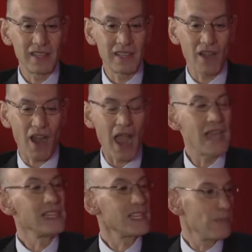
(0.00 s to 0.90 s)
they're
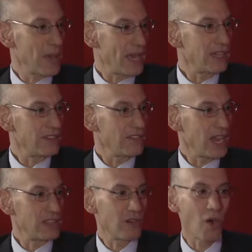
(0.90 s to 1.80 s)
highly competitive
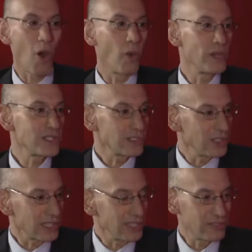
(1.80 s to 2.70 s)
and they're always
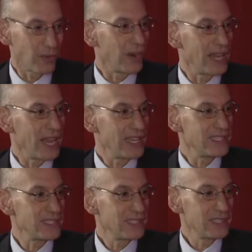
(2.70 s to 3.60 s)
looking for an
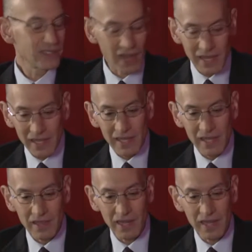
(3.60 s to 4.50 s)
edge. So I think
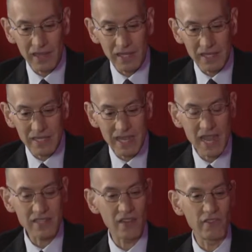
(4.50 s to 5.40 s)
the, the
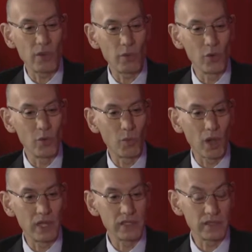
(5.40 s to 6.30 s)
sense of the room
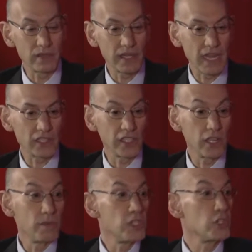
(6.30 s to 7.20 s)
was, again,
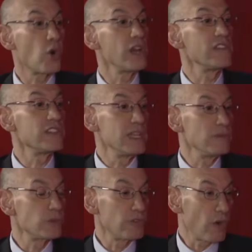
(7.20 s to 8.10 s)
clearly the majority of
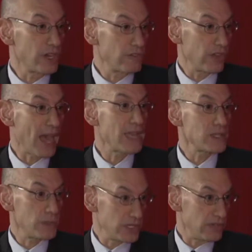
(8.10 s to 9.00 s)
teams were voting for
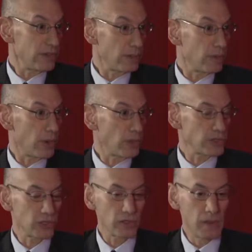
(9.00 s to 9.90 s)
that specific
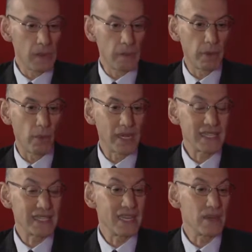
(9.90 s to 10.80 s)
proposal, but when
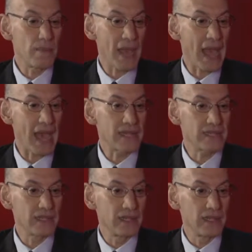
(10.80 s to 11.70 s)
it didn't
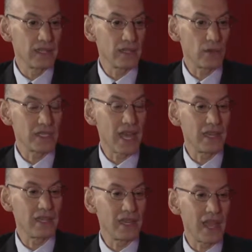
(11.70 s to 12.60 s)
pass, there was
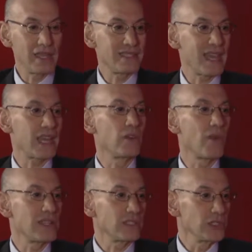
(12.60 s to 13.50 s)
then a second
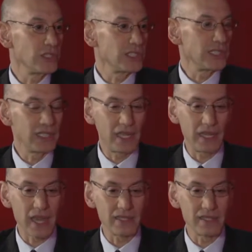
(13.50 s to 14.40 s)
resolution,
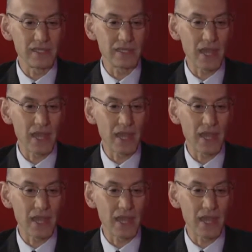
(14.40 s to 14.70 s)
in essence,